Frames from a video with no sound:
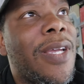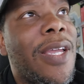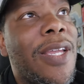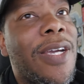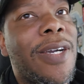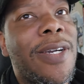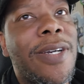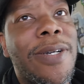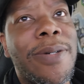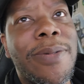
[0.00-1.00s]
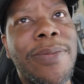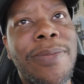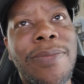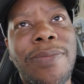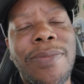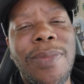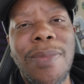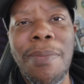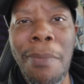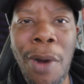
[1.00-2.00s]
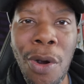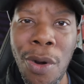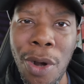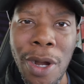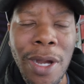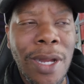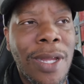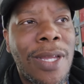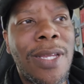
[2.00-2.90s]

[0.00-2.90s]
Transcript: a Moore,